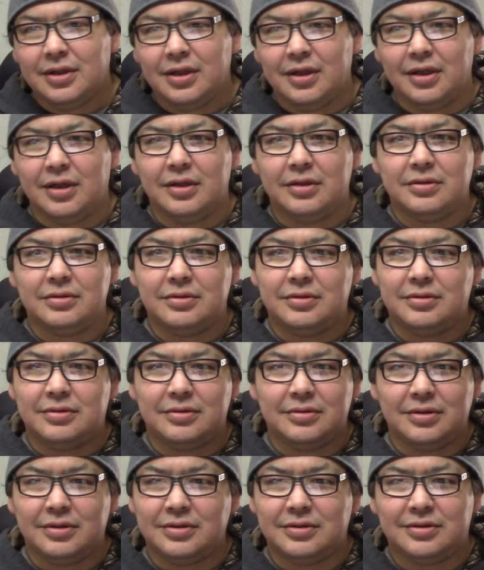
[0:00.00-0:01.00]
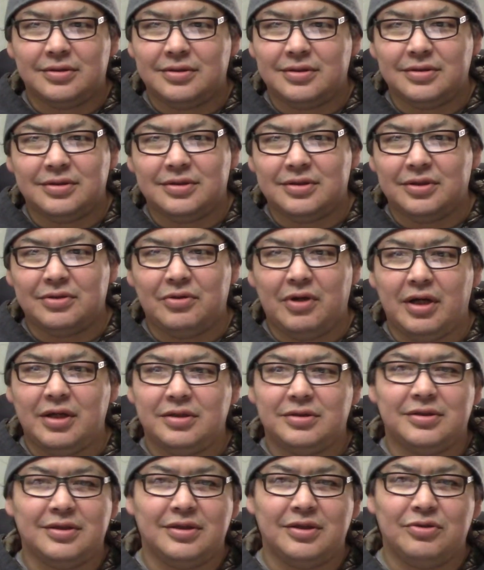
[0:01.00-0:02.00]
And it's the
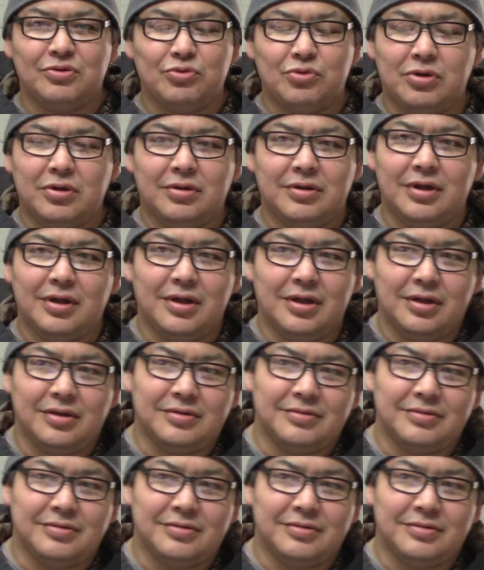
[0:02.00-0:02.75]
greatest thing in the world that